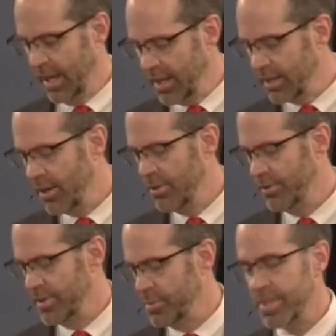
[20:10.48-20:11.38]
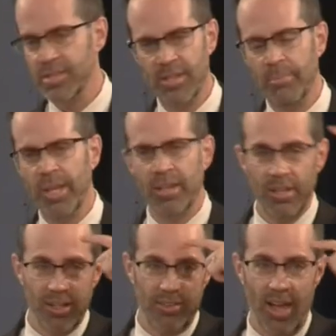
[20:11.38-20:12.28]
He alone is what
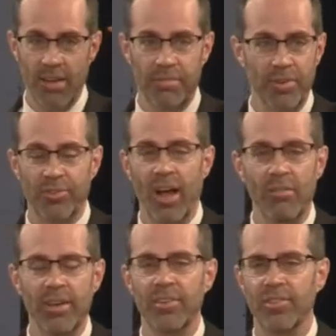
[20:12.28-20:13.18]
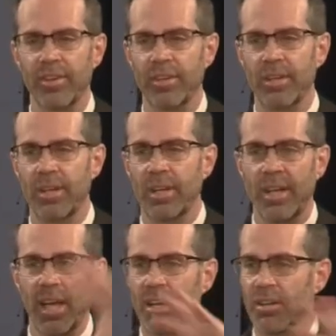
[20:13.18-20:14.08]
Simeon looked at for salvation.
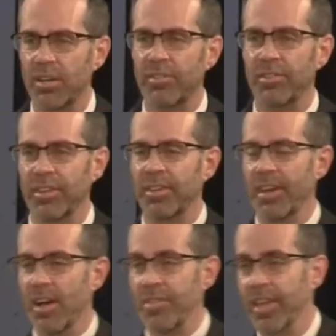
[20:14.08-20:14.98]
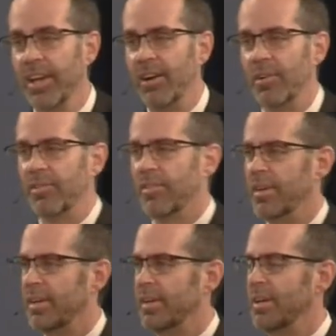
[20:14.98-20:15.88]
He looked to nothing
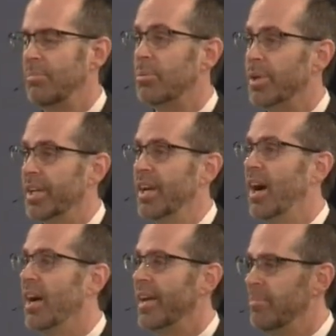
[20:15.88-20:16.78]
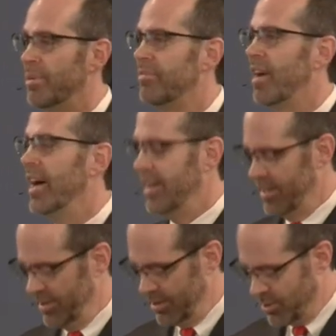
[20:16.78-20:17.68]
else but what God had
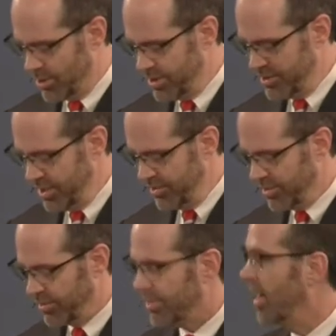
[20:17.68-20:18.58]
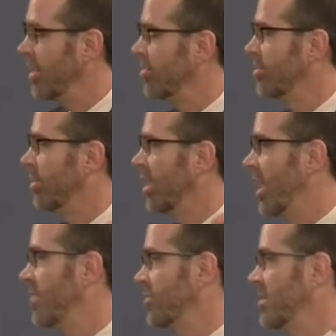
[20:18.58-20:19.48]
provided in the Lord Jesus Christ. So
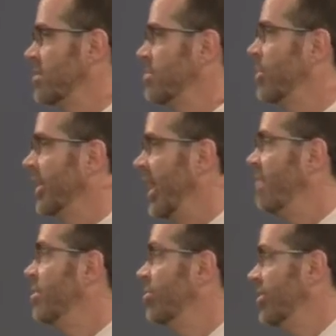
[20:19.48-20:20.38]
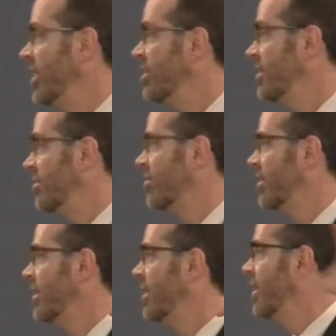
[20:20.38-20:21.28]
I'll ask you this morning have you seen this?